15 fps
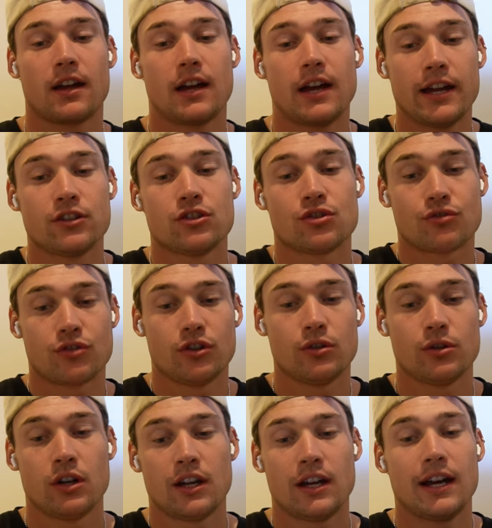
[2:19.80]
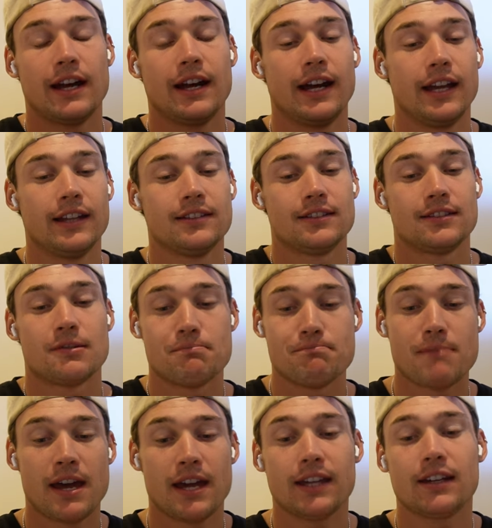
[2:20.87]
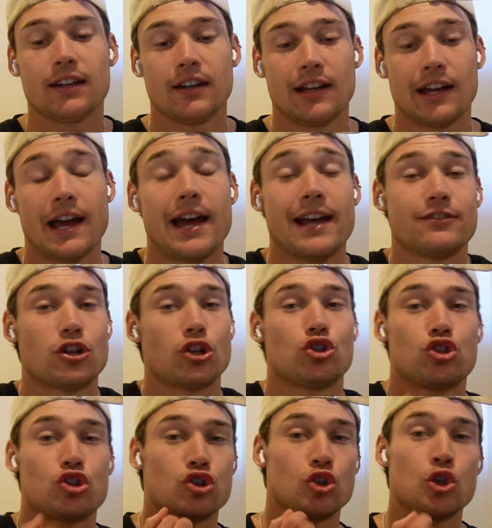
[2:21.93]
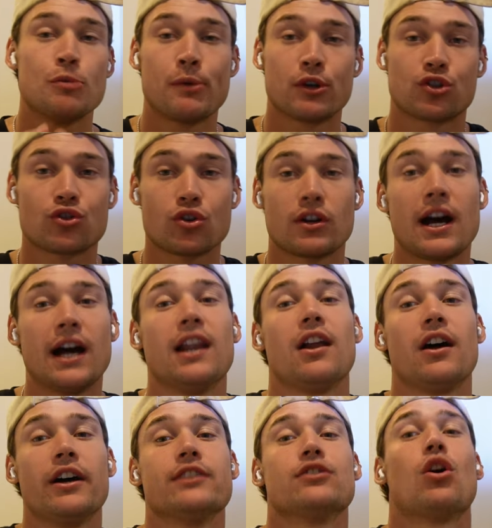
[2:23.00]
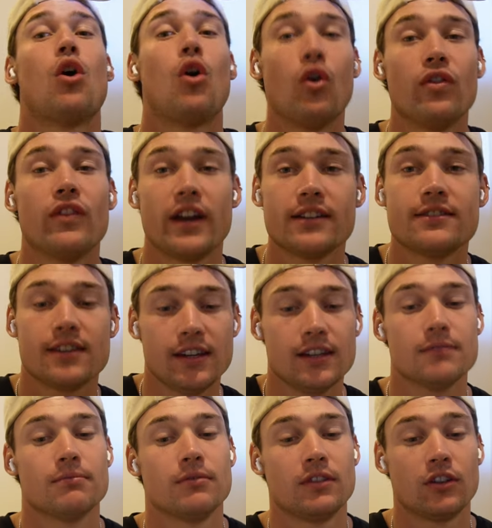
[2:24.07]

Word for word: Andrew and Meg as super strong allies on their team.